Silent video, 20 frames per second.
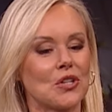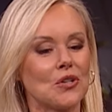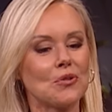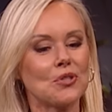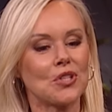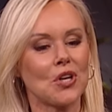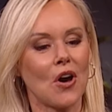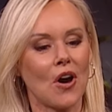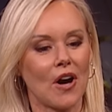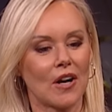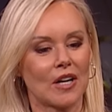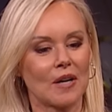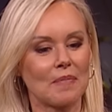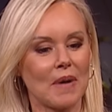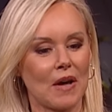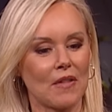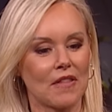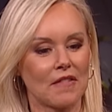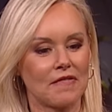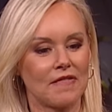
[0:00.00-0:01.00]
you talk
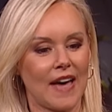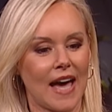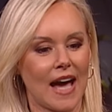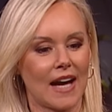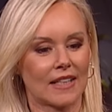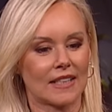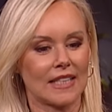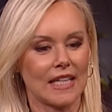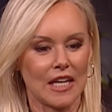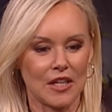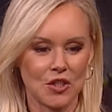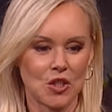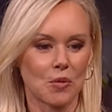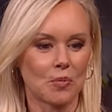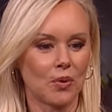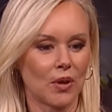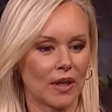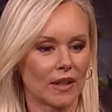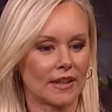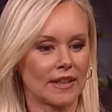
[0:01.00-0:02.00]
about the fact in your
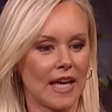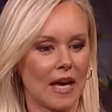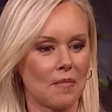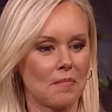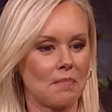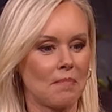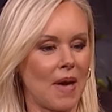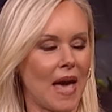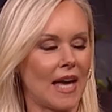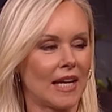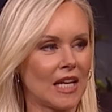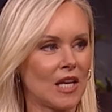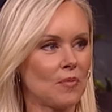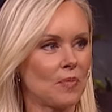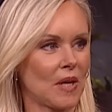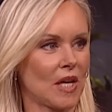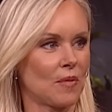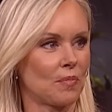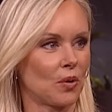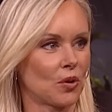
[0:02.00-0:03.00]
book that many
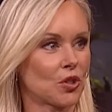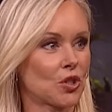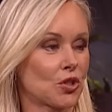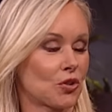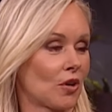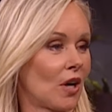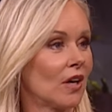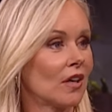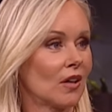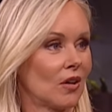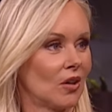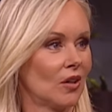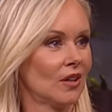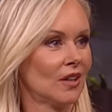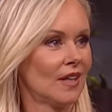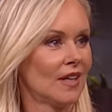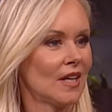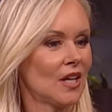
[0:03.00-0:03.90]
people struggle